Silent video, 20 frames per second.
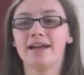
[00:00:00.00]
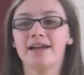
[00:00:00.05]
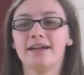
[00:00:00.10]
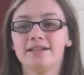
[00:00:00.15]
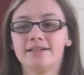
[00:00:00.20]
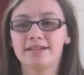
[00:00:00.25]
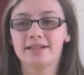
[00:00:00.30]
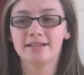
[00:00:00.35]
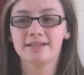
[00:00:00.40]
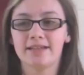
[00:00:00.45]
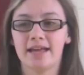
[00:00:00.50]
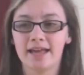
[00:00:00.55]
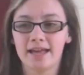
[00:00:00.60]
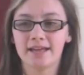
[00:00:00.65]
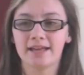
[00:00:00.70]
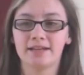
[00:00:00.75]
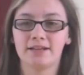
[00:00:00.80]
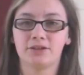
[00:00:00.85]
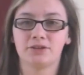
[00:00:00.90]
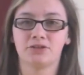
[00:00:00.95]

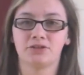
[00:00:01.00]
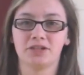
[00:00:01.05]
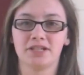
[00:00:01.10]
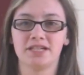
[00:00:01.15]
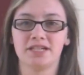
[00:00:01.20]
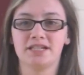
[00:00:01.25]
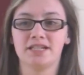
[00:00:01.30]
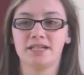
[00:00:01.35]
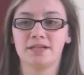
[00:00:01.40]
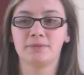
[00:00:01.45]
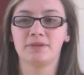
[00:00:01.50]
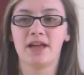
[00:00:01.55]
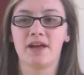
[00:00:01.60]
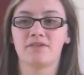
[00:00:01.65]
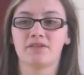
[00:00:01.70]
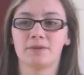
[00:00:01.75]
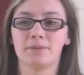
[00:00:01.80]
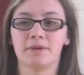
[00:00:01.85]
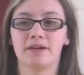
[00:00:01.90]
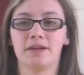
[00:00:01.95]
Today is Green Team's
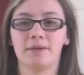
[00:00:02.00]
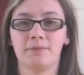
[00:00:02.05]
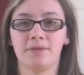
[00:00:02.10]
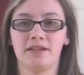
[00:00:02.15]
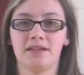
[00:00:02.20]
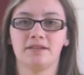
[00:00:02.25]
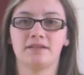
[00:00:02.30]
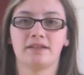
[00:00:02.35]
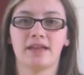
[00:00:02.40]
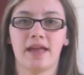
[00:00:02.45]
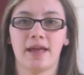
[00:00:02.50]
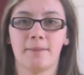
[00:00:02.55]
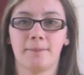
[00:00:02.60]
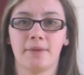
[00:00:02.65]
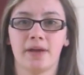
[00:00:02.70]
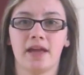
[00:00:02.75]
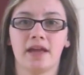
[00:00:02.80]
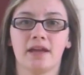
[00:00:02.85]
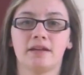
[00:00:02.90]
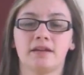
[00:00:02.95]
Everybody Peace
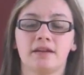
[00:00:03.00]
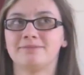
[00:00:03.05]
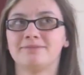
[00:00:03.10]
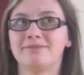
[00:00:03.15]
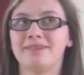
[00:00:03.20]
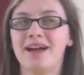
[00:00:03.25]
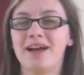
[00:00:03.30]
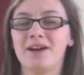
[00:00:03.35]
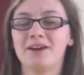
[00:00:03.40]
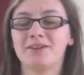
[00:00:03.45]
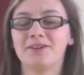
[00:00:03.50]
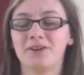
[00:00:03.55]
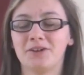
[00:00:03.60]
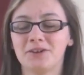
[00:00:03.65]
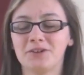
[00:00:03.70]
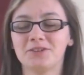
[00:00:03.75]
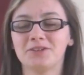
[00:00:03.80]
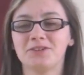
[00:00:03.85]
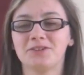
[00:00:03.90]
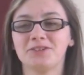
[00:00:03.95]
campaign.
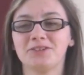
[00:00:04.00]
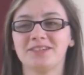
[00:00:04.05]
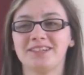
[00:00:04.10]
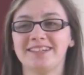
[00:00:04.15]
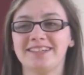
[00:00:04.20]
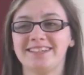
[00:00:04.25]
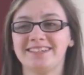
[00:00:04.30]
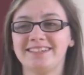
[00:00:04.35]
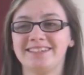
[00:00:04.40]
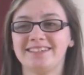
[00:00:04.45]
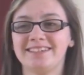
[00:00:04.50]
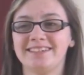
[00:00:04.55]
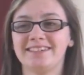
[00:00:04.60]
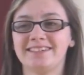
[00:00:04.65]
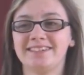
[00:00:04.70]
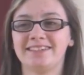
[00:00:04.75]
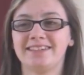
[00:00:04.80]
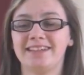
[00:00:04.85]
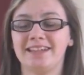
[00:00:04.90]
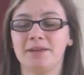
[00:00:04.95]
Girls usually
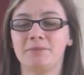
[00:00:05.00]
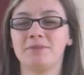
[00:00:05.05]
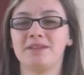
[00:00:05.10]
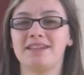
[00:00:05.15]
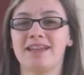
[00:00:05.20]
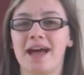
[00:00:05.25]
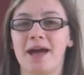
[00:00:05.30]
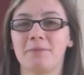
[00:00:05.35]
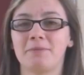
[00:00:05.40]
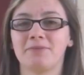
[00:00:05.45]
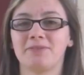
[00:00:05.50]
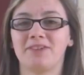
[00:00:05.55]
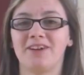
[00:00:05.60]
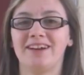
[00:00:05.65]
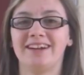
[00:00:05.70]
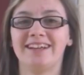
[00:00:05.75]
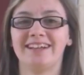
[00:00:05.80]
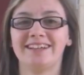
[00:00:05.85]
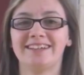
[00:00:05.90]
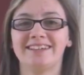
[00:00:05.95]
keep the tap
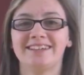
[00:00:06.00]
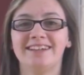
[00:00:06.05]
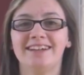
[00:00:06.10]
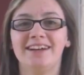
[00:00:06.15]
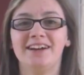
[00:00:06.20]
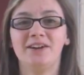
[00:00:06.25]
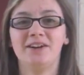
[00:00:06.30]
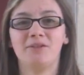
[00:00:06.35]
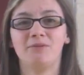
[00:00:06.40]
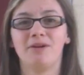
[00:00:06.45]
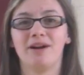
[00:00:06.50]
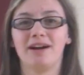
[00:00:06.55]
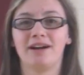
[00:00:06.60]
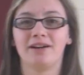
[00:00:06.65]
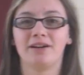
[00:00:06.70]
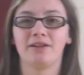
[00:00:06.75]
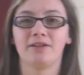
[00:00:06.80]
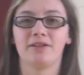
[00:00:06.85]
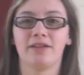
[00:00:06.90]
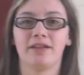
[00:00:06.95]
running
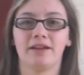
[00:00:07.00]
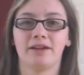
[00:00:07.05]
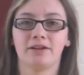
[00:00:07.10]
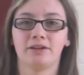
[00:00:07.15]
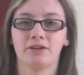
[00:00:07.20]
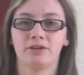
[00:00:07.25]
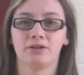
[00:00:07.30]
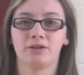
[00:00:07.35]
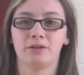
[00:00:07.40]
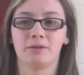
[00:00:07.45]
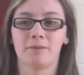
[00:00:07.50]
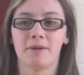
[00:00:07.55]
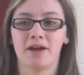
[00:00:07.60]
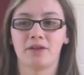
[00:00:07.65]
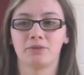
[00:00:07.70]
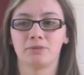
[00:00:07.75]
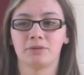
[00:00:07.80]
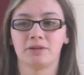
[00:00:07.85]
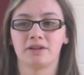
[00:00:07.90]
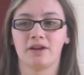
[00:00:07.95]
while they are using the
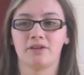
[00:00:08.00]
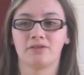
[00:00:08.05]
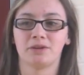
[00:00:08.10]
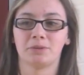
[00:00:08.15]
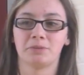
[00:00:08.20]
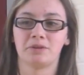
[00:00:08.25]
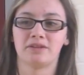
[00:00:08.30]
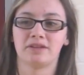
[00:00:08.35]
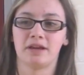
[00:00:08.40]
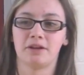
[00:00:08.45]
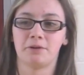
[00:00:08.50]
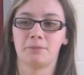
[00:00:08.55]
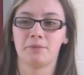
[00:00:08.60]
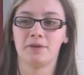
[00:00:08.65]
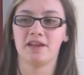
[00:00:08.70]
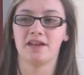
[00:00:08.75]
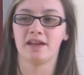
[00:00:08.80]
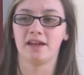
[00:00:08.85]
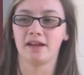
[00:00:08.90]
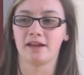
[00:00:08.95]
bathroom to cover up the sound of
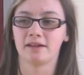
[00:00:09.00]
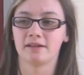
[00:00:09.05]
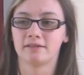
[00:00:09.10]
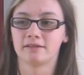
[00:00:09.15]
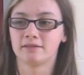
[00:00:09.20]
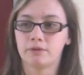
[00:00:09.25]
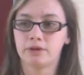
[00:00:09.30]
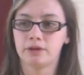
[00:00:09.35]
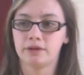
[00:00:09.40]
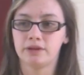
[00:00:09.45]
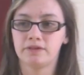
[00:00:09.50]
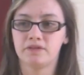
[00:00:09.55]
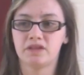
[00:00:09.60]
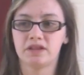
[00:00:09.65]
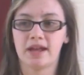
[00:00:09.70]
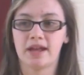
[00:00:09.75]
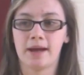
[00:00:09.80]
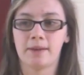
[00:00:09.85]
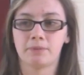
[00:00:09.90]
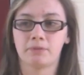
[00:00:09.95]
peeing. When you leave the
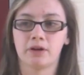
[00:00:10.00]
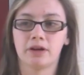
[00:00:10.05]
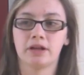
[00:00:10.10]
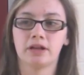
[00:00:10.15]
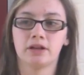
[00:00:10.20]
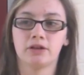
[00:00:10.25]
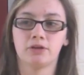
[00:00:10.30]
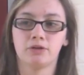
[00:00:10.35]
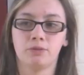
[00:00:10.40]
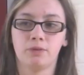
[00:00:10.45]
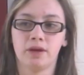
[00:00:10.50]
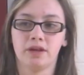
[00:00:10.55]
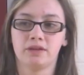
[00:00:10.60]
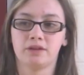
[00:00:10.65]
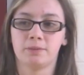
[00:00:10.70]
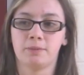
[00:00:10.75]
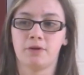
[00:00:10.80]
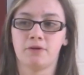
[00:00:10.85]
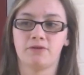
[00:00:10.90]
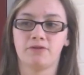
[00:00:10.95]
tap running, you
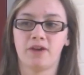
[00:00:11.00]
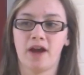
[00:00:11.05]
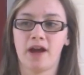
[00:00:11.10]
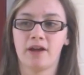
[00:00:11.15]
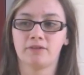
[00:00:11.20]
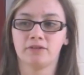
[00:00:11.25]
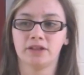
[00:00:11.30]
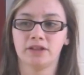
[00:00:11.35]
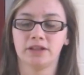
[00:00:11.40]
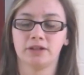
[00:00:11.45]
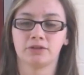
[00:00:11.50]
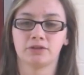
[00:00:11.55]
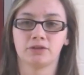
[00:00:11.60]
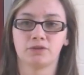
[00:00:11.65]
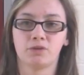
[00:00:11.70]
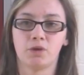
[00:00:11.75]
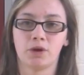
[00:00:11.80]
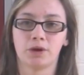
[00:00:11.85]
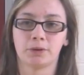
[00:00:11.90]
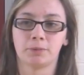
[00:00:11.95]
waste about 5 liters of
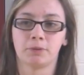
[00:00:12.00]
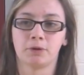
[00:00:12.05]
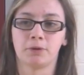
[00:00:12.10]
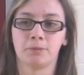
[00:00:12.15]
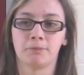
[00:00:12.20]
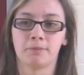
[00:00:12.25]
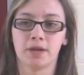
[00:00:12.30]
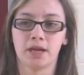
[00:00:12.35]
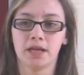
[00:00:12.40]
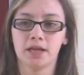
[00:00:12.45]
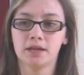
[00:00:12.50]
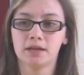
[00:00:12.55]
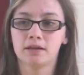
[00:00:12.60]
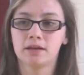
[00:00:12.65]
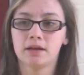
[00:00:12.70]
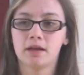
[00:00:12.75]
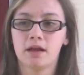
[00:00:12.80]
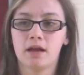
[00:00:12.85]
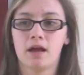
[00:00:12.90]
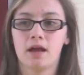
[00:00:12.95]
water per minute,
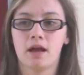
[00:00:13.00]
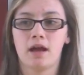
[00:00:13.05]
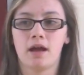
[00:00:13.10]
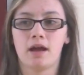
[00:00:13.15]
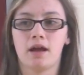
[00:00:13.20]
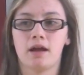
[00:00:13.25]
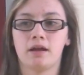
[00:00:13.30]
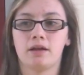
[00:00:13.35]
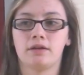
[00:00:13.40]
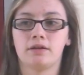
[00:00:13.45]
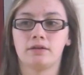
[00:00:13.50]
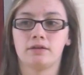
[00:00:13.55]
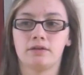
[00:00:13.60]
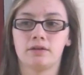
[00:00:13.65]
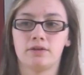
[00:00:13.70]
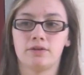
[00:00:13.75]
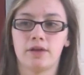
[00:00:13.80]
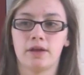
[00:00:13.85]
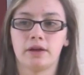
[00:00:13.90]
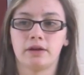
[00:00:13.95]
and
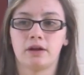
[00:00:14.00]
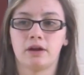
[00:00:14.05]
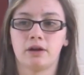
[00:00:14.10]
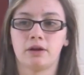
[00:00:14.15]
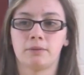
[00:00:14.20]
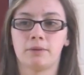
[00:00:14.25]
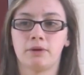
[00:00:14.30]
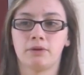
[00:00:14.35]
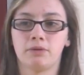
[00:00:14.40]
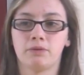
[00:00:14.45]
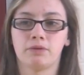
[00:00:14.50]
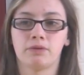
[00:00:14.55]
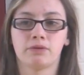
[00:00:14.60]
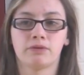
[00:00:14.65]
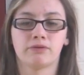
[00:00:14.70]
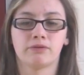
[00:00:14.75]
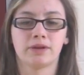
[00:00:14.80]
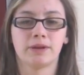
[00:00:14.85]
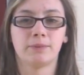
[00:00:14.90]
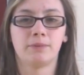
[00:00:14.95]
there are about
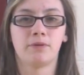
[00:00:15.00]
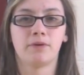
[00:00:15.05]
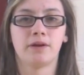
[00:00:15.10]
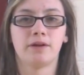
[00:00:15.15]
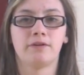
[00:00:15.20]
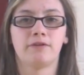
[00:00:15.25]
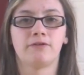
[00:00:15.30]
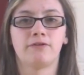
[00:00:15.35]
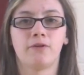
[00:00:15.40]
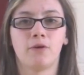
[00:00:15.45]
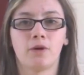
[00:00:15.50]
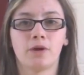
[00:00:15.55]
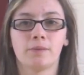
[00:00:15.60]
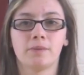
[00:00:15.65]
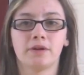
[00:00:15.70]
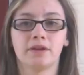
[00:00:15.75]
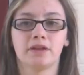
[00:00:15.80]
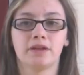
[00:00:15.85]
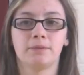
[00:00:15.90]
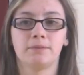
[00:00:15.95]
3.4
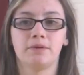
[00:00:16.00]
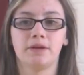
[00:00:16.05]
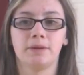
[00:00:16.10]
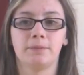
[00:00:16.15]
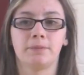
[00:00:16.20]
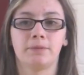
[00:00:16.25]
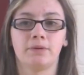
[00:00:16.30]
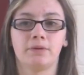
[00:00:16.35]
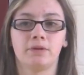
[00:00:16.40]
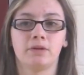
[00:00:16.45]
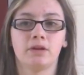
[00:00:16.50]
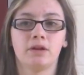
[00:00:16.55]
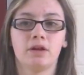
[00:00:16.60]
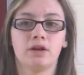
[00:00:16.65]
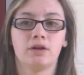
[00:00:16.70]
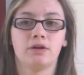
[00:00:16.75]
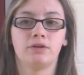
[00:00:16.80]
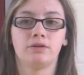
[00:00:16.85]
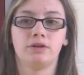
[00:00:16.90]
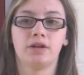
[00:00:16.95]
million people
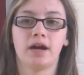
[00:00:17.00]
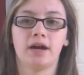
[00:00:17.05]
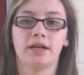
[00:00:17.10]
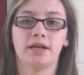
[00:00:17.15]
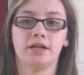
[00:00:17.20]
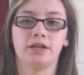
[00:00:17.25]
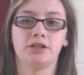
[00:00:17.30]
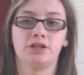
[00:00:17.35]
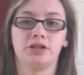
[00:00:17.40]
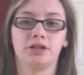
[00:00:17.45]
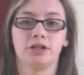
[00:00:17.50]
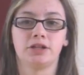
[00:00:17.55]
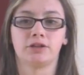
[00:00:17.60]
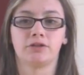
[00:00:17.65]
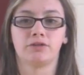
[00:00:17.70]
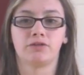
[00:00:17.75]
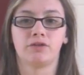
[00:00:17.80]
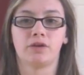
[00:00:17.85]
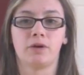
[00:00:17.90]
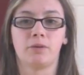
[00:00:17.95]
who die each year
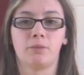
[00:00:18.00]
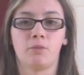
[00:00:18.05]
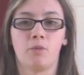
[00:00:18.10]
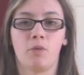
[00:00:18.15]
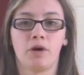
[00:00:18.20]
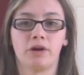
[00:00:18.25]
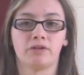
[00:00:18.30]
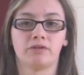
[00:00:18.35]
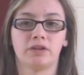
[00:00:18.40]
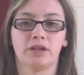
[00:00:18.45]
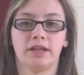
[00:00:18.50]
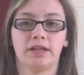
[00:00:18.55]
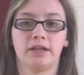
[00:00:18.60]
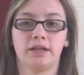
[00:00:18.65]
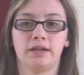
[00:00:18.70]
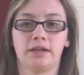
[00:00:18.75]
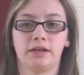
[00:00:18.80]
from water-related